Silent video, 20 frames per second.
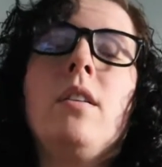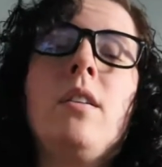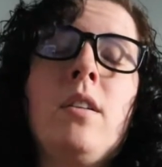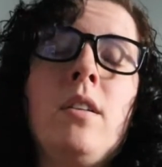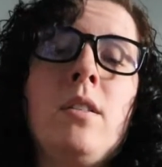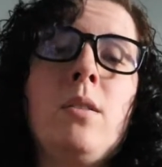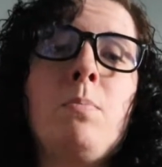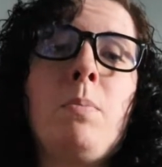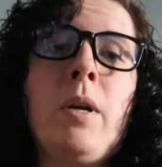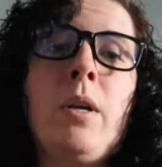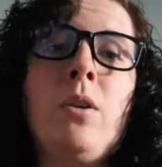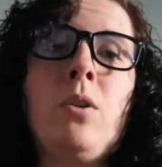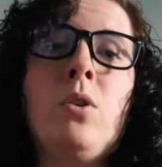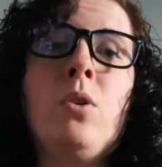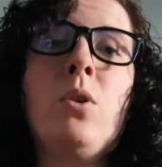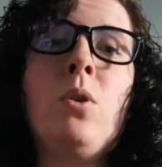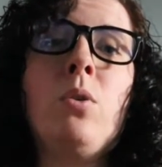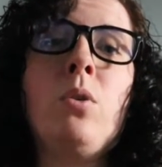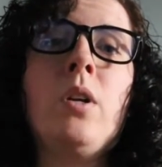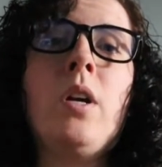it's better
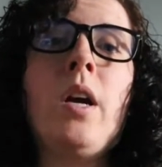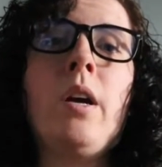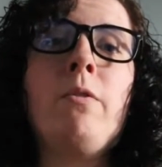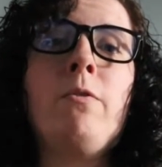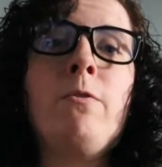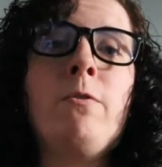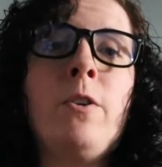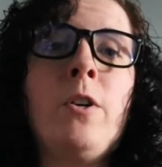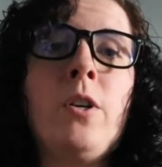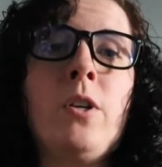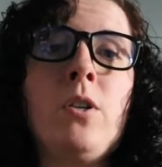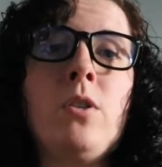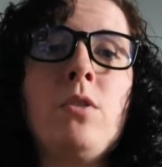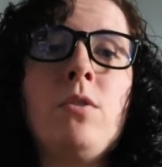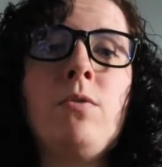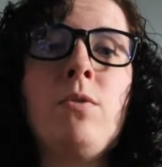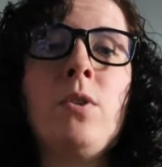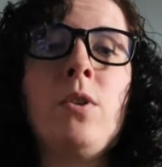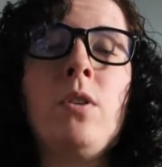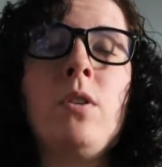to go to God
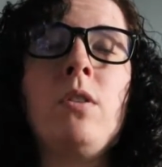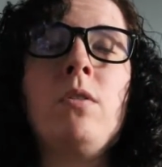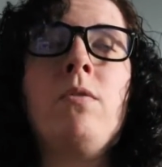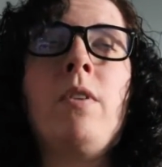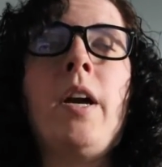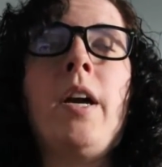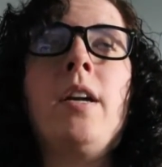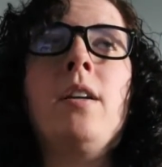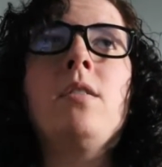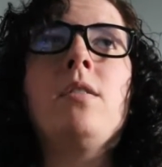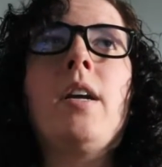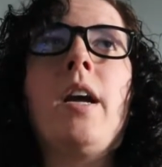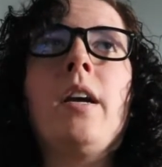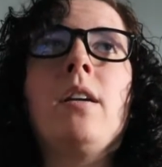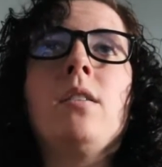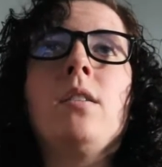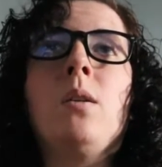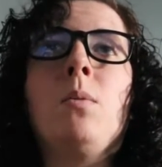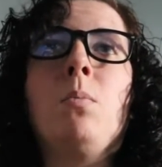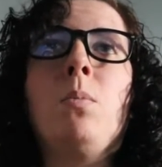first for advice,
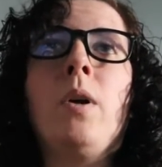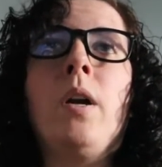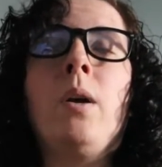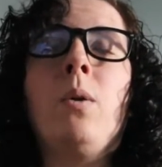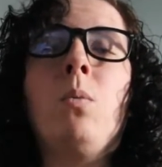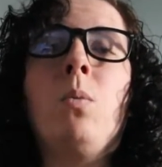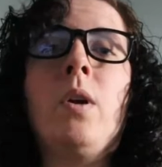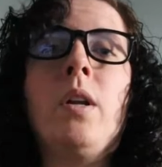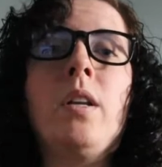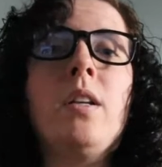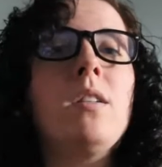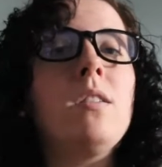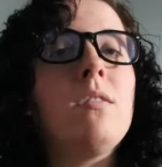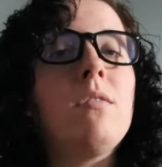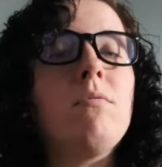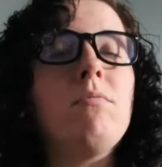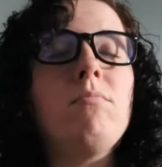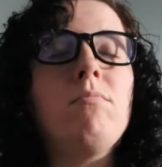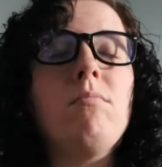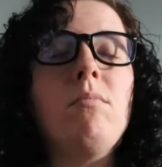ask and pray what
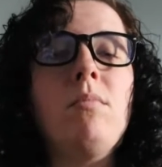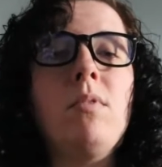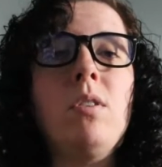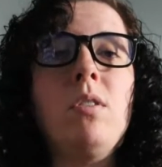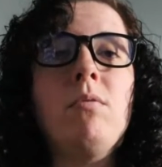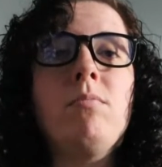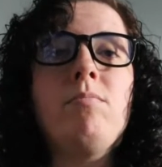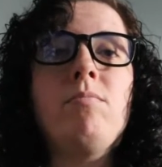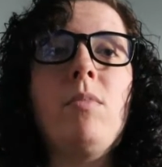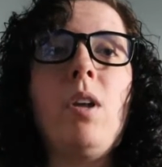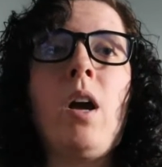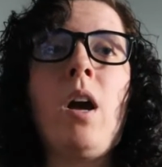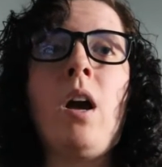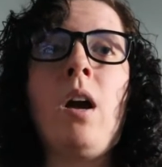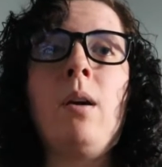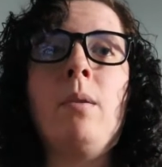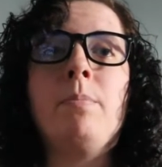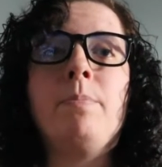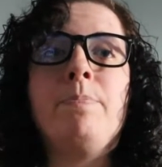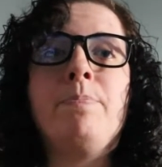
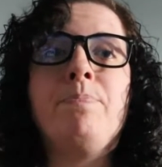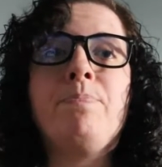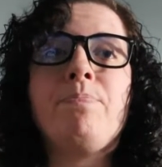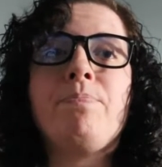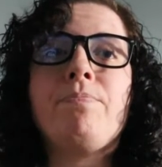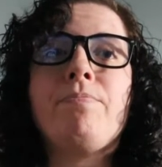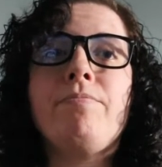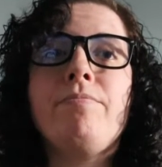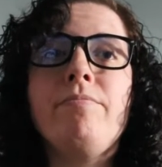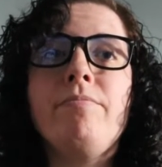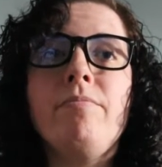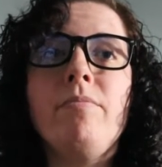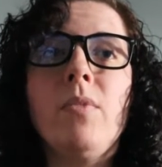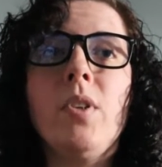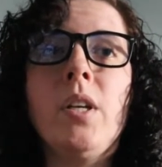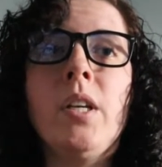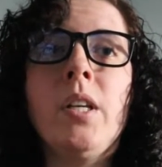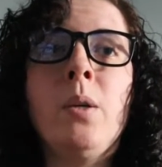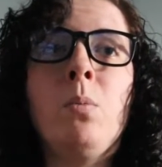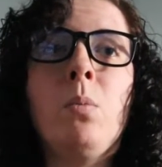um,
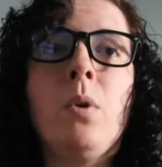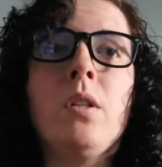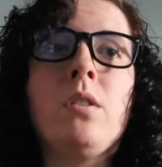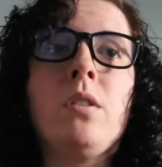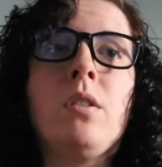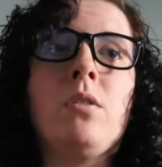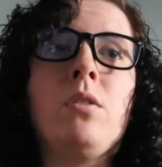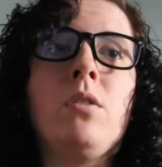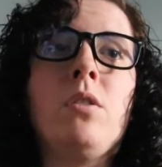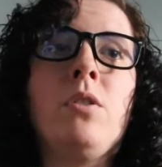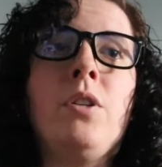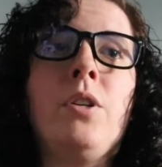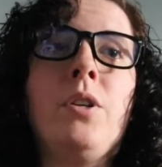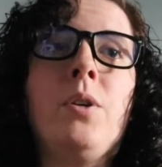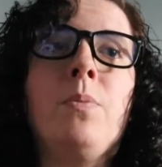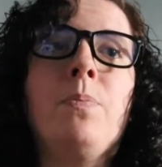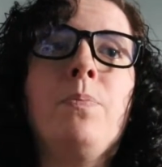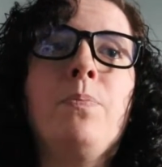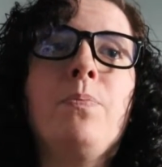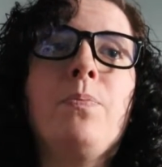he wants us to
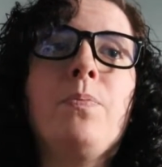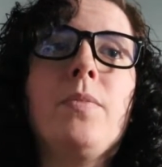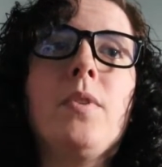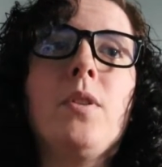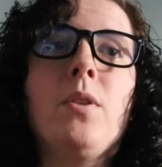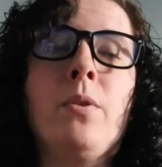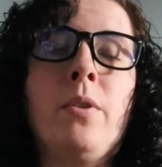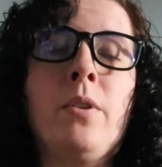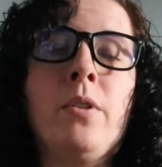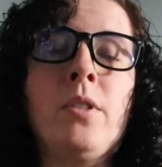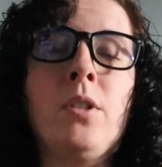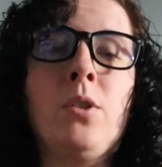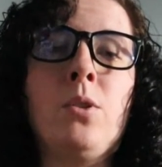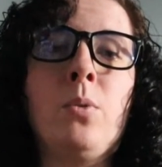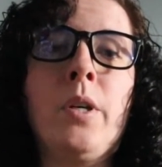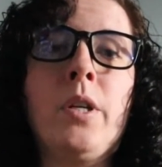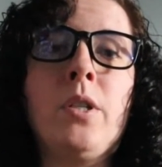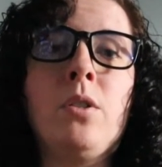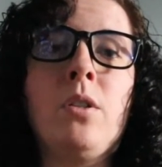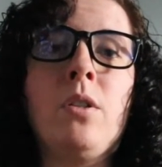do through the
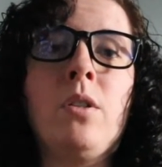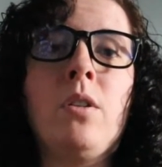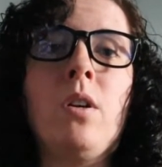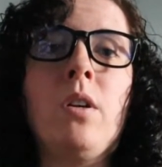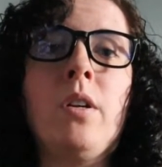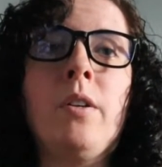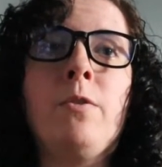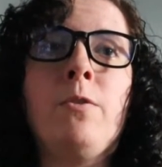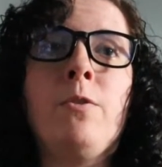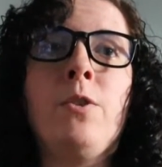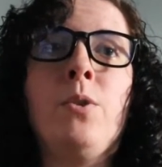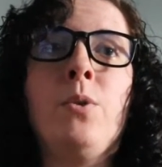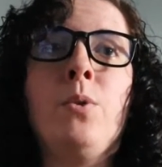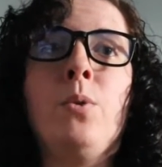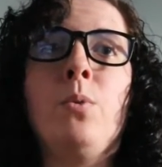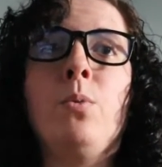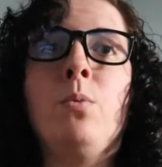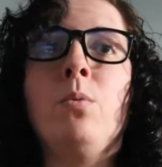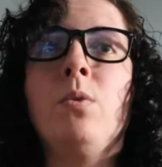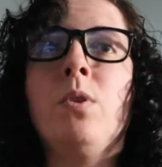situation. If
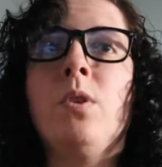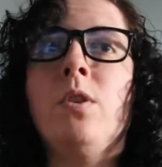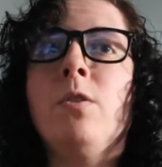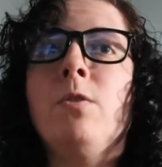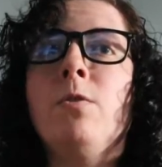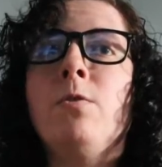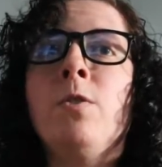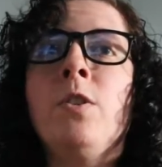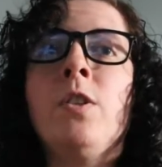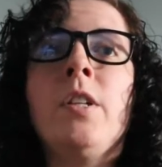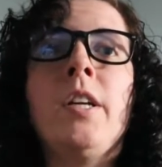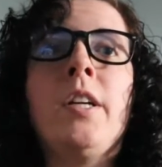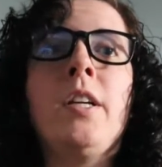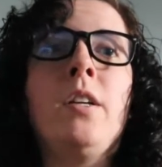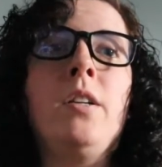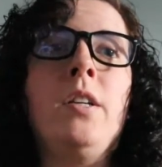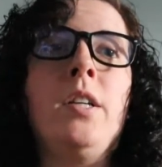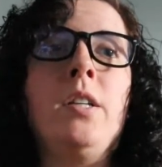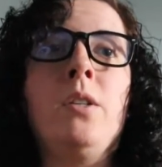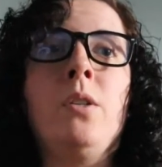you feel
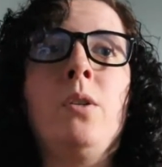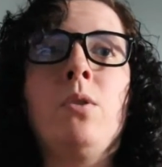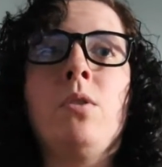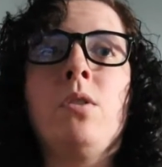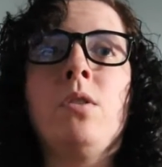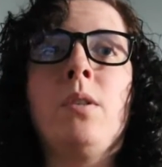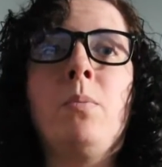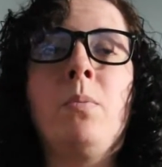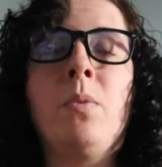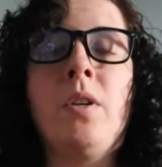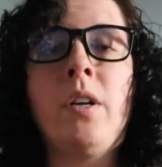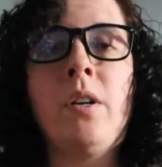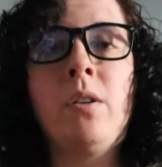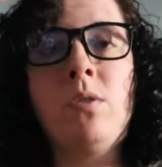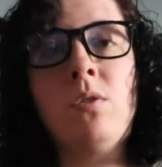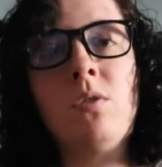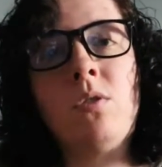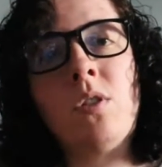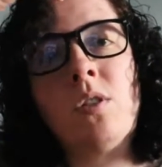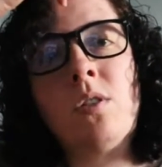like you need to go to someone
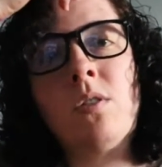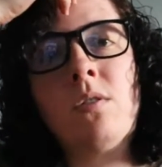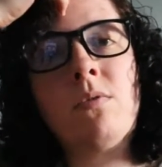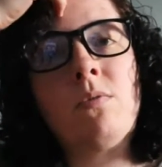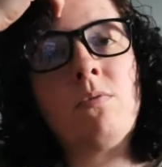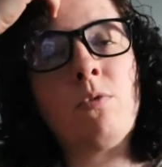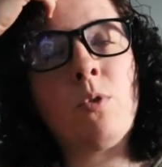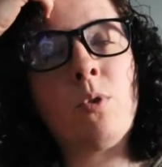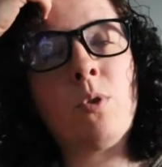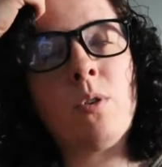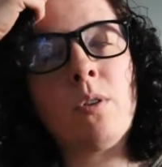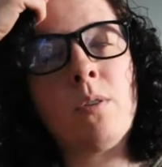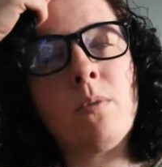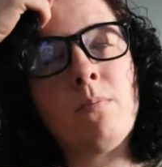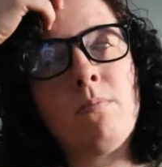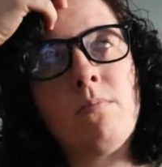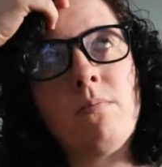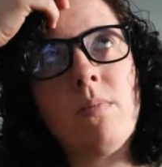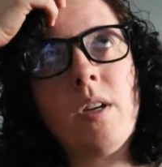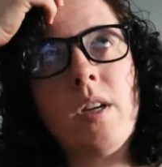else just
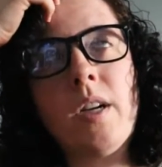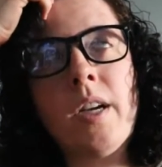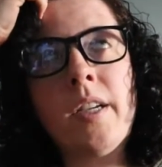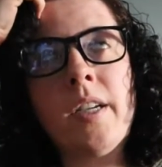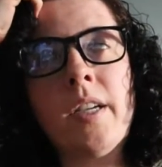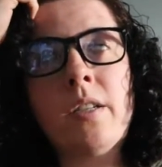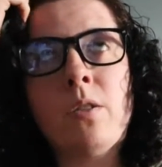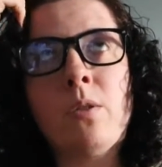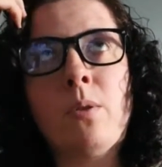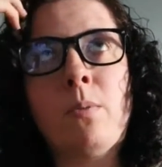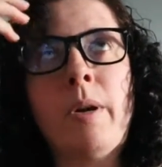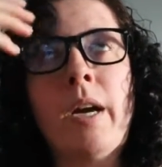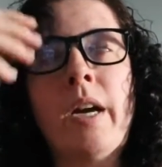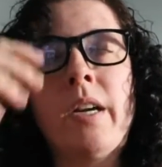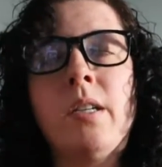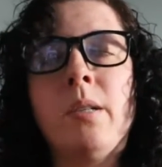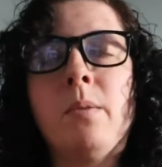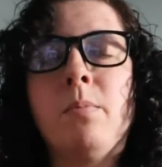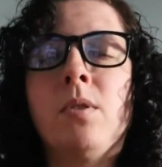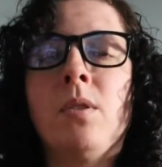for I guess a
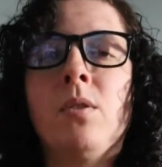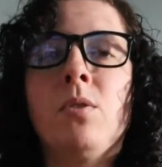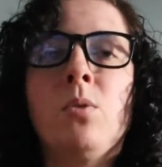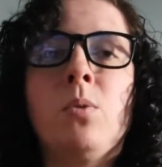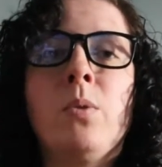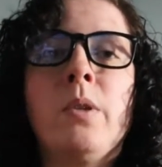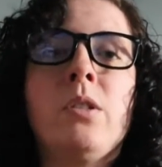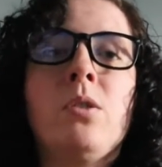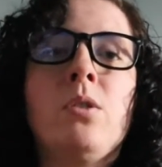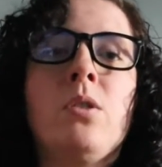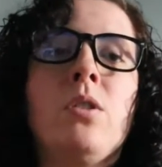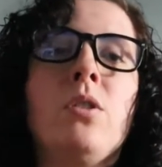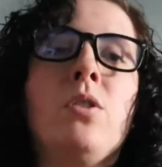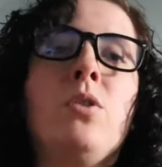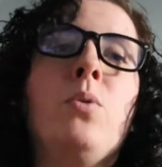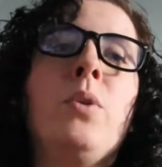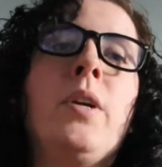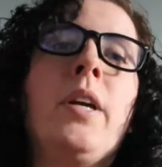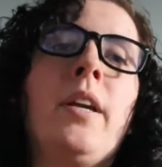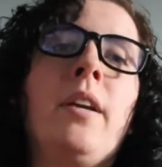backup situation,
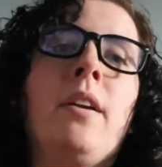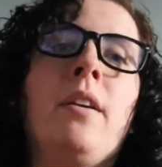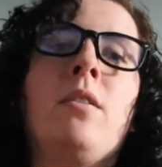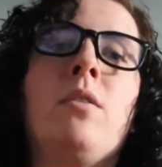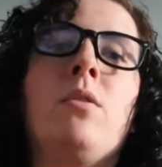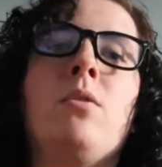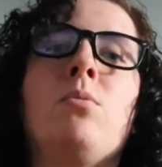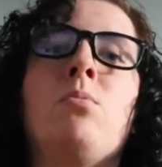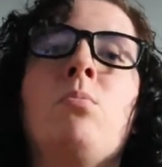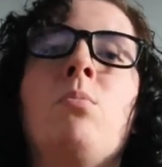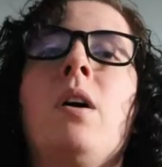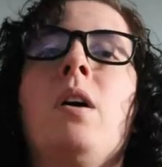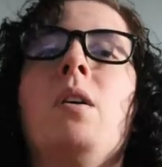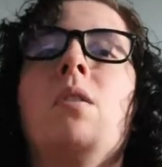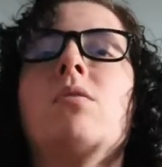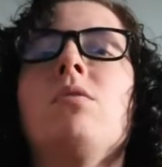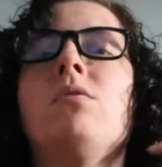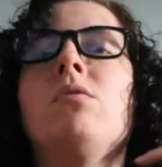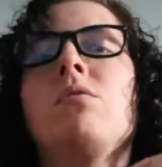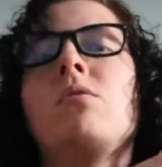you can as
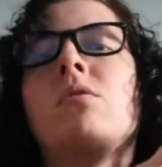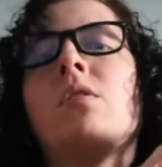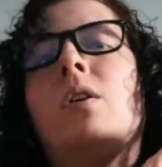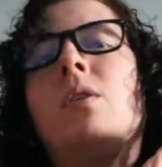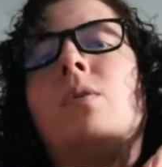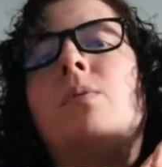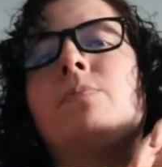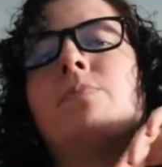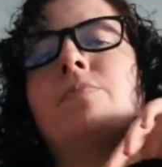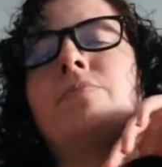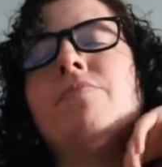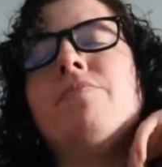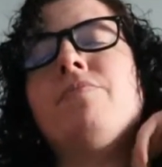well. So,